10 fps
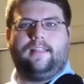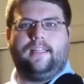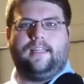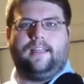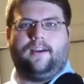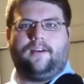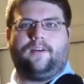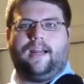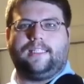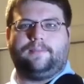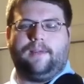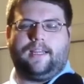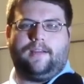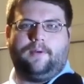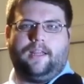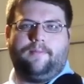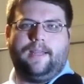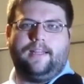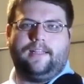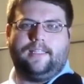The other aspect I
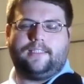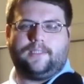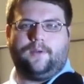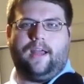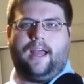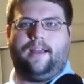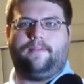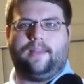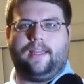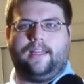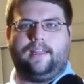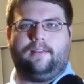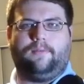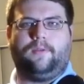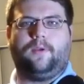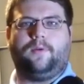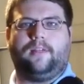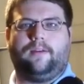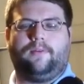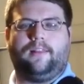recommend is to have a few
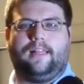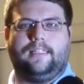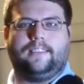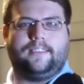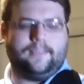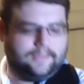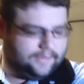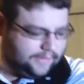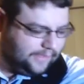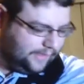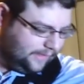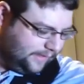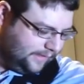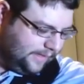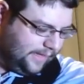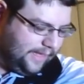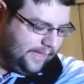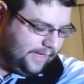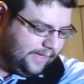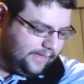different lenses.
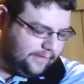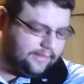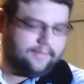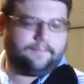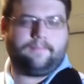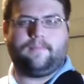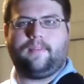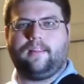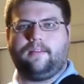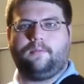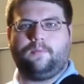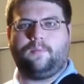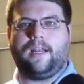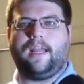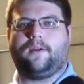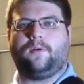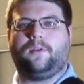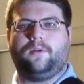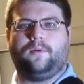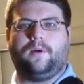And when I go
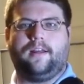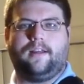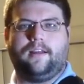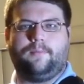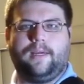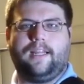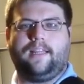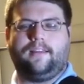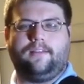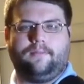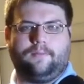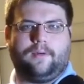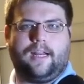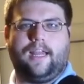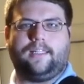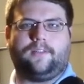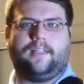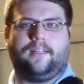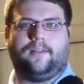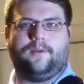to a wedding, what I try
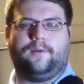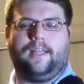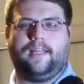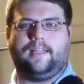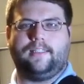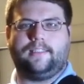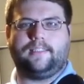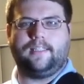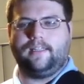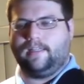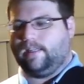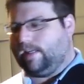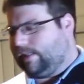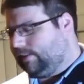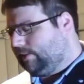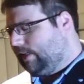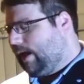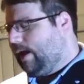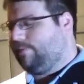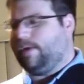to do is, as you see,
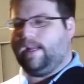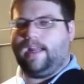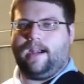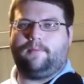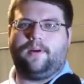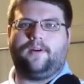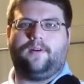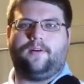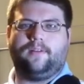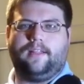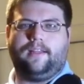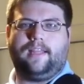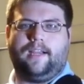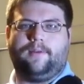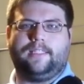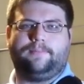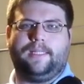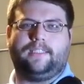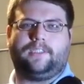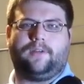I have my camera on the carry
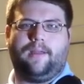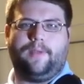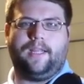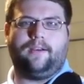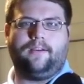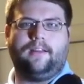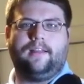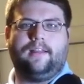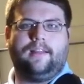speed strap here,